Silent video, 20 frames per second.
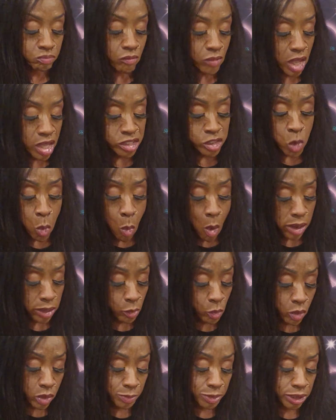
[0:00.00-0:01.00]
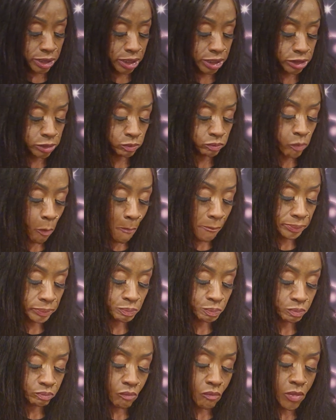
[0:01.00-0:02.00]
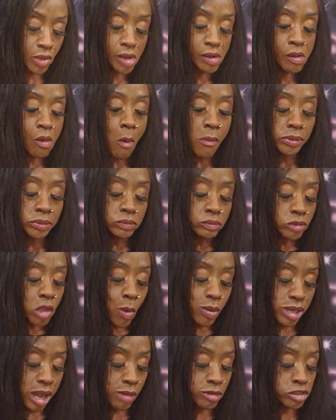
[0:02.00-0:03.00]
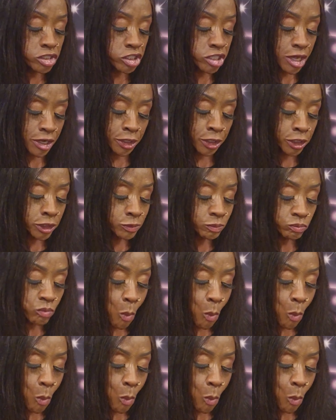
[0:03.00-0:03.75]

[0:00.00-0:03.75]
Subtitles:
It's quite warm in here. When I was younger,